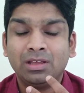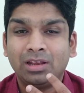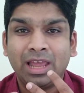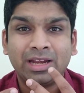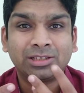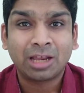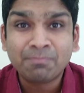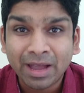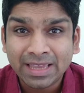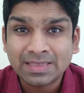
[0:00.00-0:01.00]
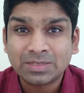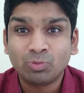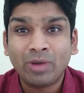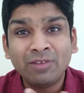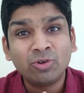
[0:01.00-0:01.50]
like turbines
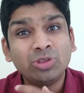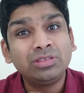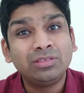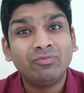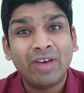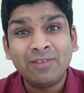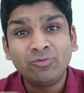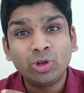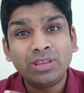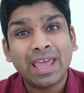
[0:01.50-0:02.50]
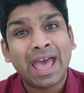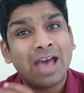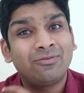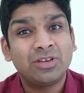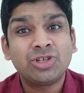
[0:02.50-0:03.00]
when would when would they
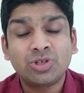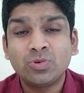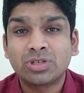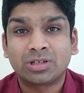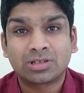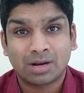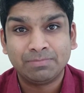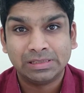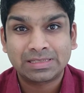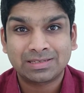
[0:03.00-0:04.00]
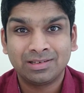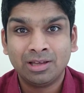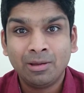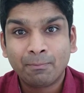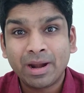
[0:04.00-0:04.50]
have issues or troubles
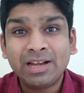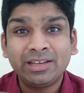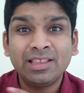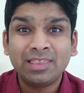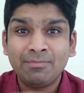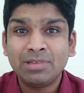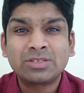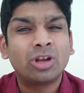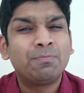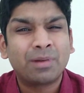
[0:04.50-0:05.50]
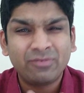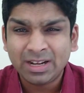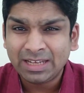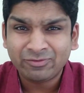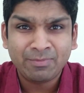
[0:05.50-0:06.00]
predicting them it's called
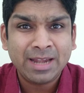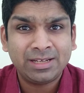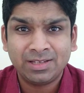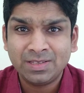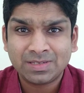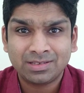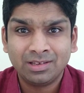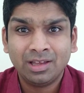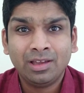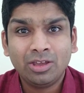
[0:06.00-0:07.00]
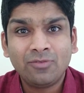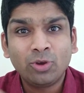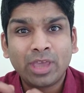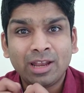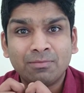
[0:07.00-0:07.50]
preventive maintenance if
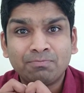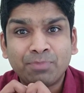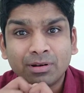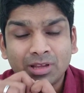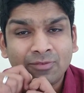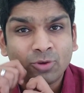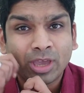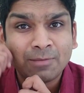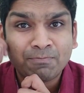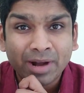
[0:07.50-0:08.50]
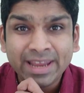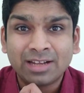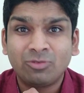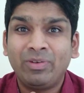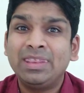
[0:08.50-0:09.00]
you can if you can
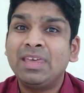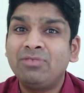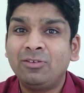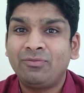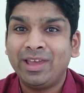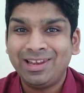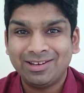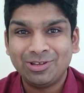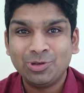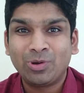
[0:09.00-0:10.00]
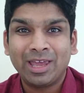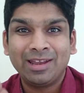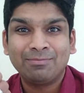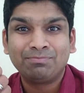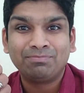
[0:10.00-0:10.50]
predict when they will fail you
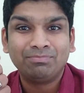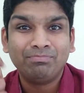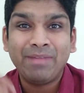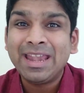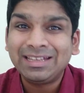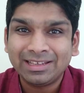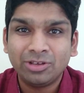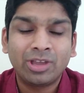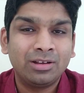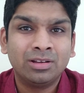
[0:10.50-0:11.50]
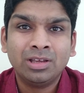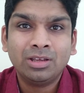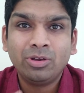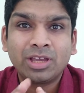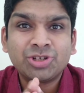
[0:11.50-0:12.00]
can maint you can
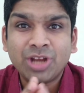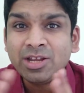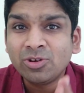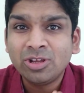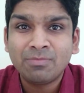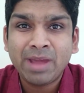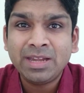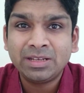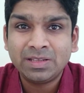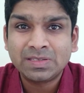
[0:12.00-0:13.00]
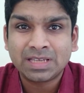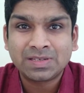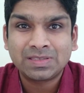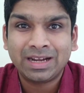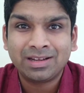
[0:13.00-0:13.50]
you can schedule your maintenance
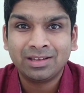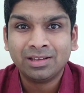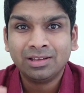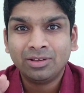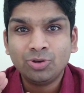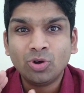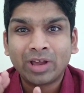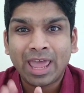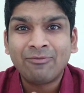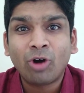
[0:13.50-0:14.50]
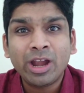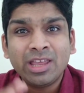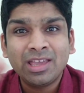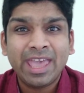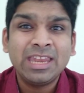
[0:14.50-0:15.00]
such that you are
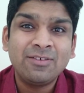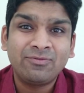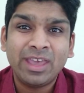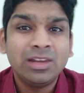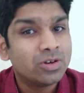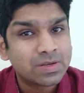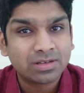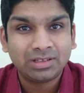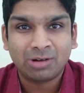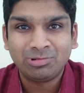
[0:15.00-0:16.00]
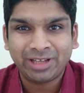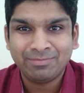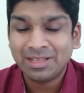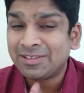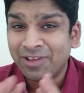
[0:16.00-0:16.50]
avoiding any failures or
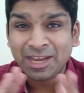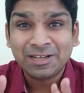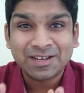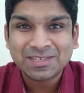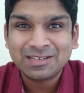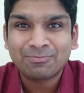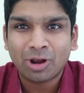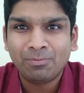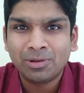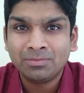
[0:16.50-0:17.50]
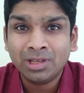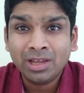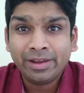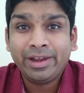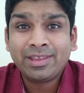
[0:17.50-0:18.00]
downtime it's a very interesting problem
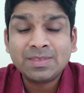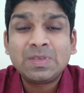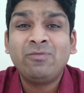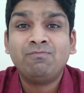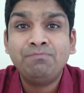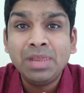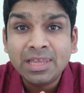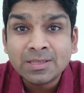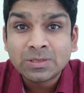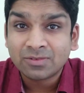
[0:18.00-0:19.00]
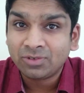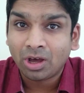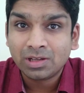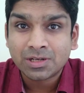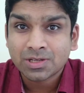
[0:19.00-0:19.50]
it can save billions of
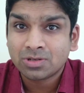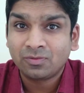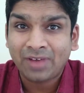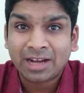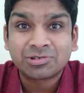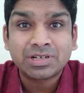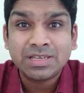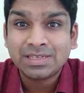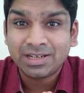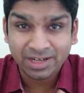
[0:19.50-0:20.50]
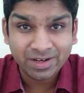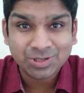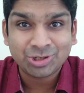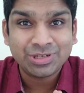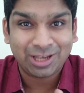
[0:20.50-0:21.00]
dollars to factories and
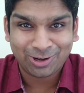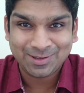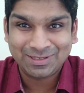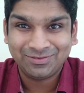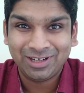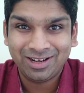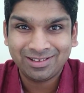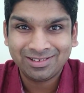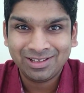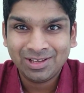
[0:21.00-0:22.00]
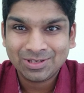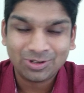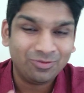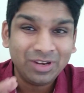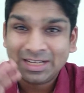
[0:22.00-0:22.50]
industries across the world
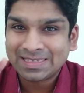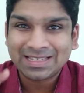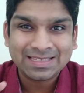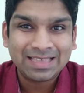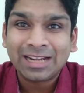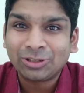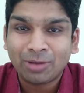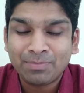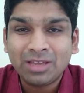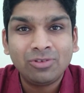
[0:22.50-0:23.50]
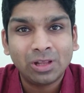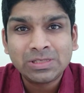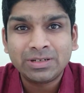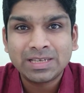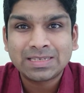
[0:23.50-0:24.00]
so we'll discuss that topic. We'll
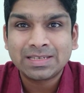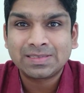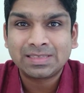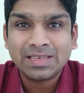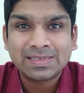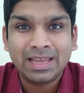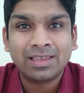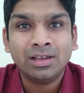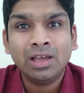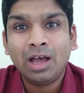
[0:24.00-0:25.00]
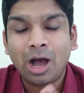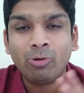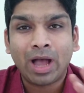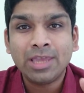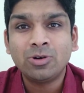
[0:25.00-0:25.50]
also discuss things like
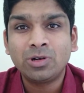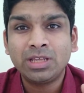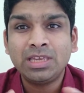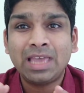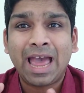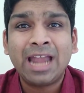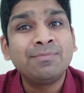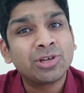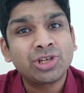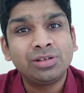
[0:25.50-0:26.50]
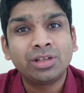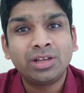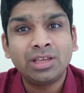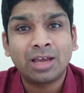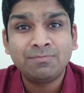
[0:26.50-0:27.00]
how IoT and machine
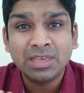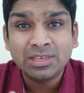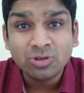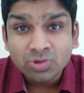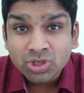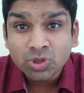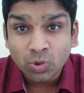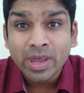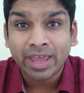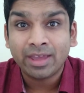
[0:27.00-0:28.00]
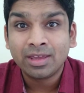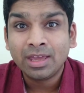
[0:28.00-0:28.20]
learning are being used today